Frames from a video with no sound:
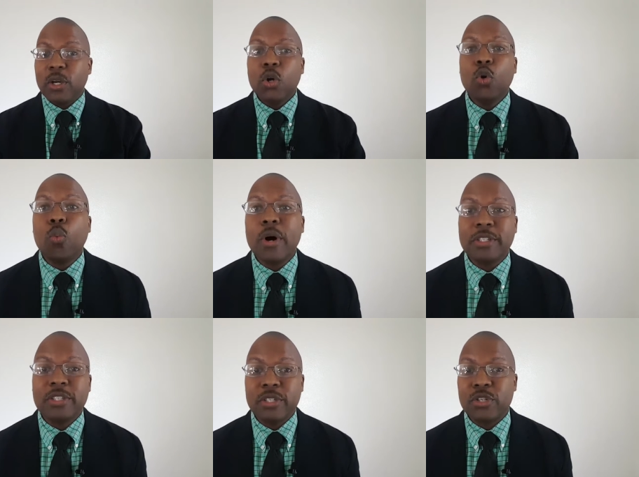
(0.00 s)
who wants
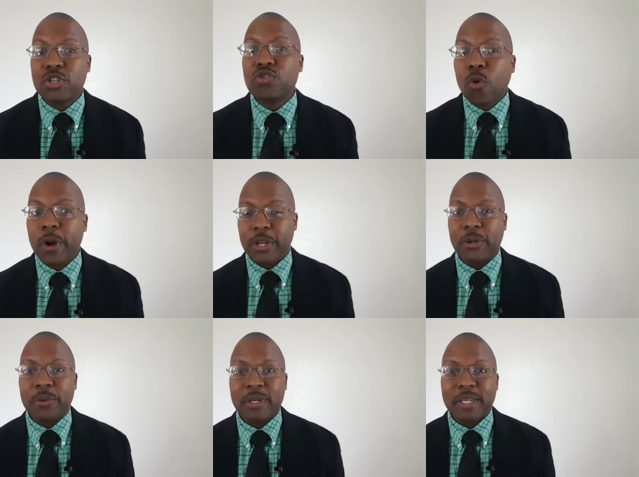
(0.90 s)
to destroy
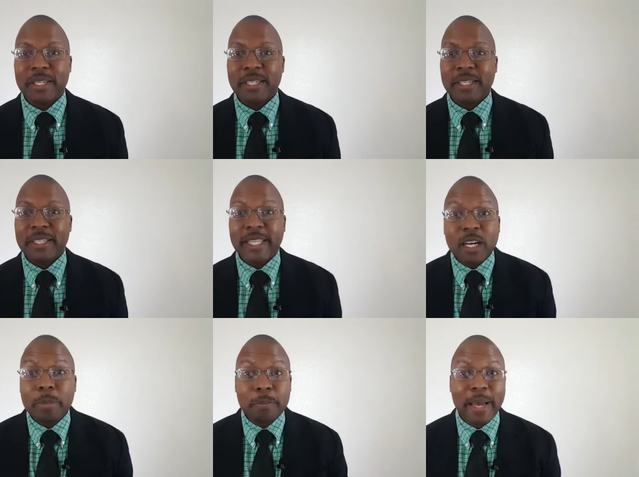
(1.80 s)
you?
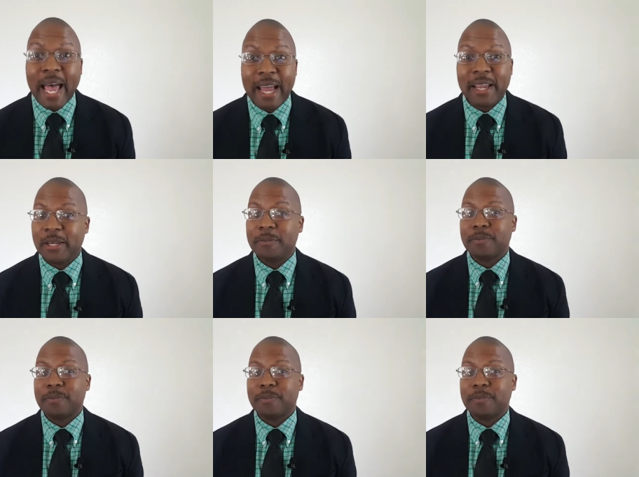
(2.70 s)
They'll be back.